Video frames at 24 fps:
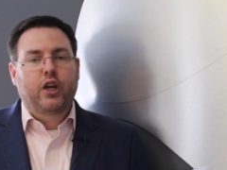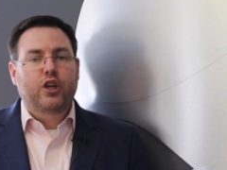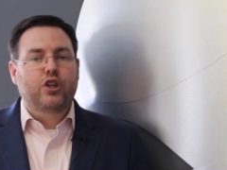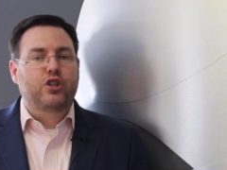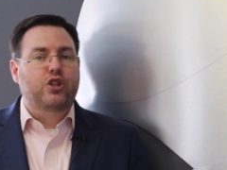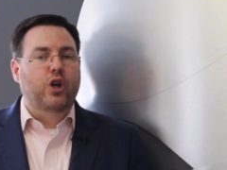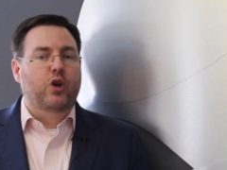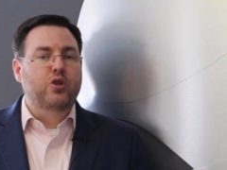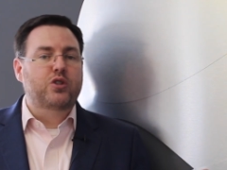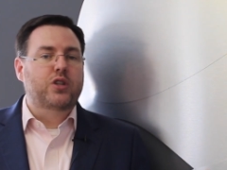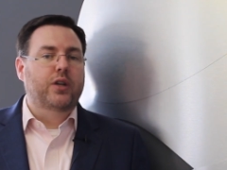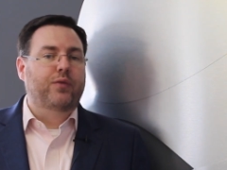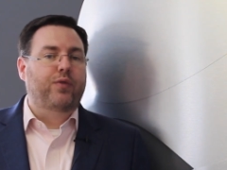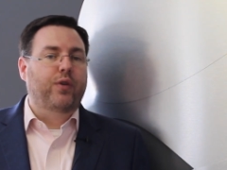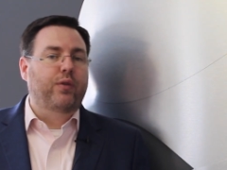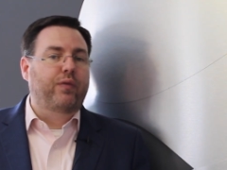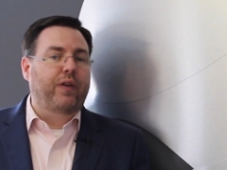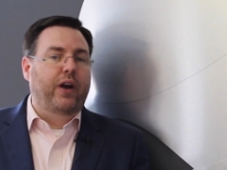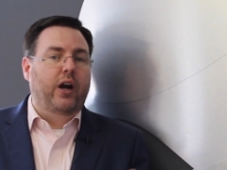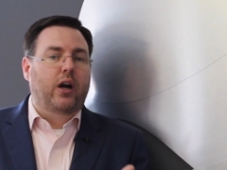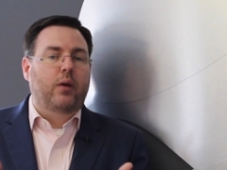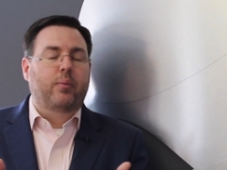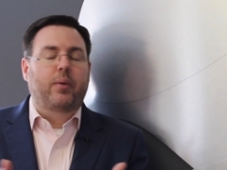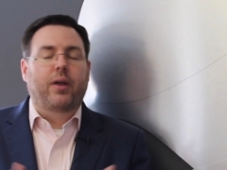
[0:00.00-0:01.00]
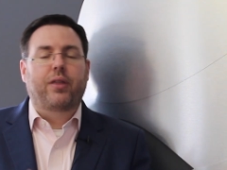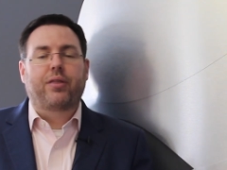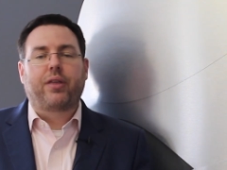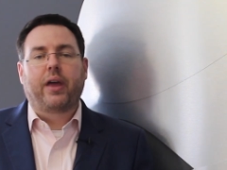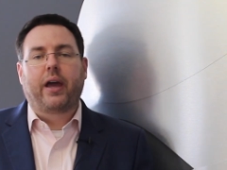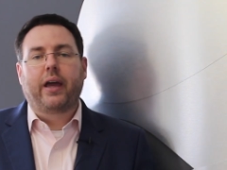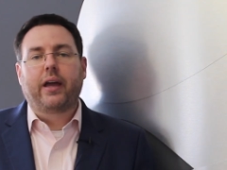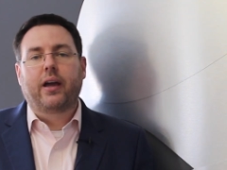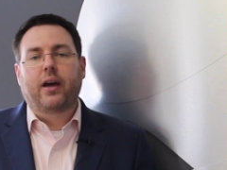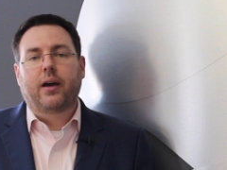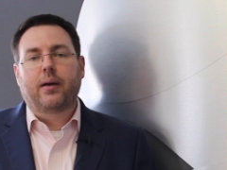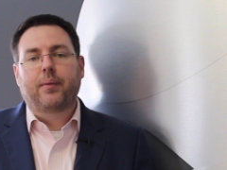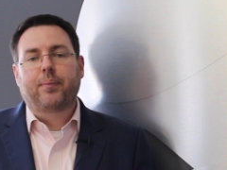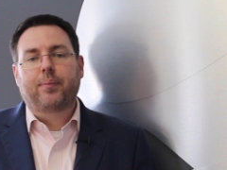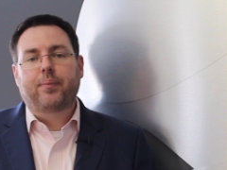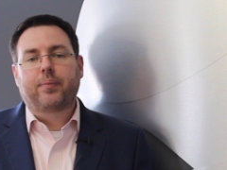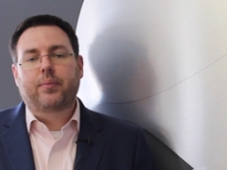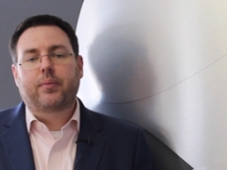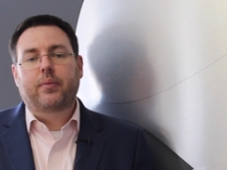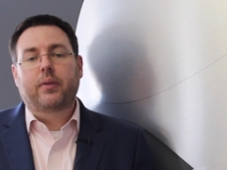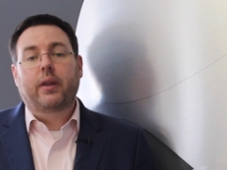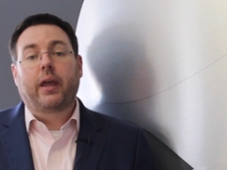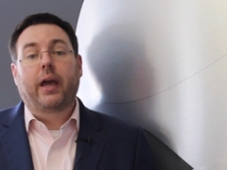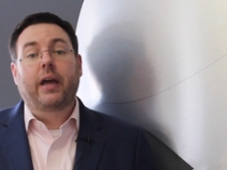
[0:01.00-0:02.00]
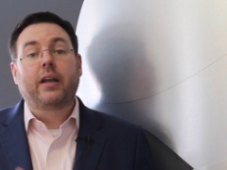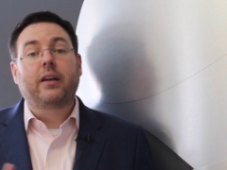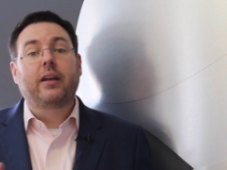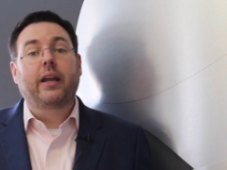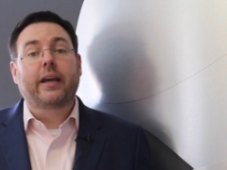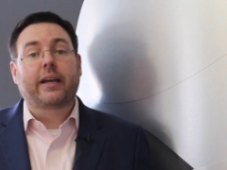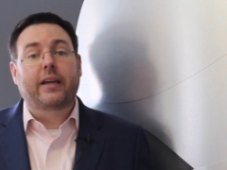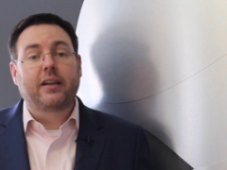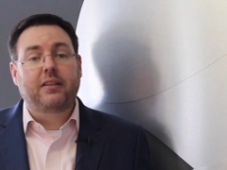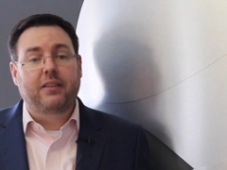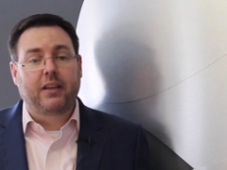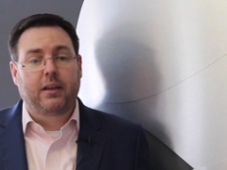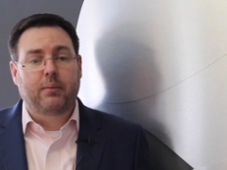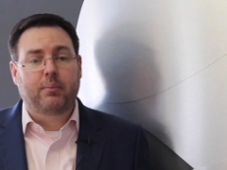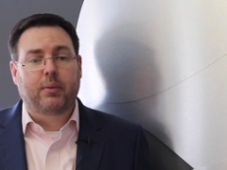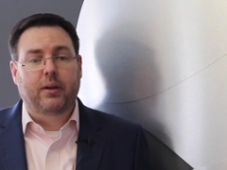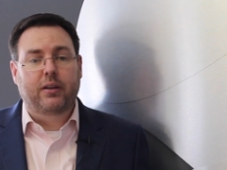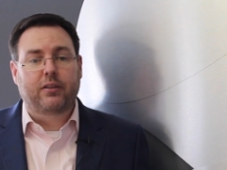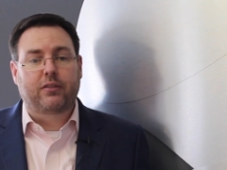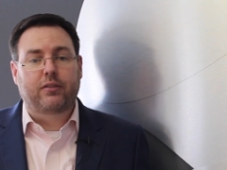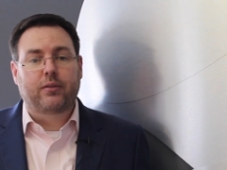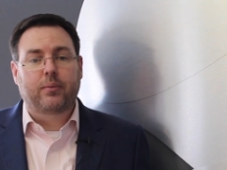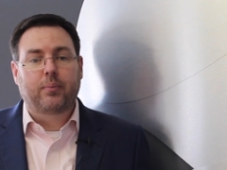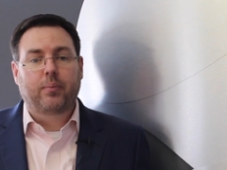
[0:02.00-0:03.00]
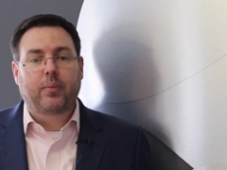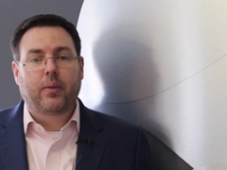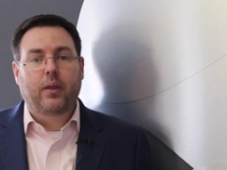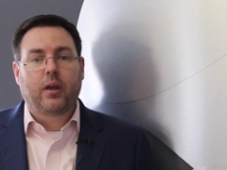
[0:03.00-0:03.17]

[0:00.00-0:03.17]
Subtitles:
Joseph of Arimathea and Nicodemus,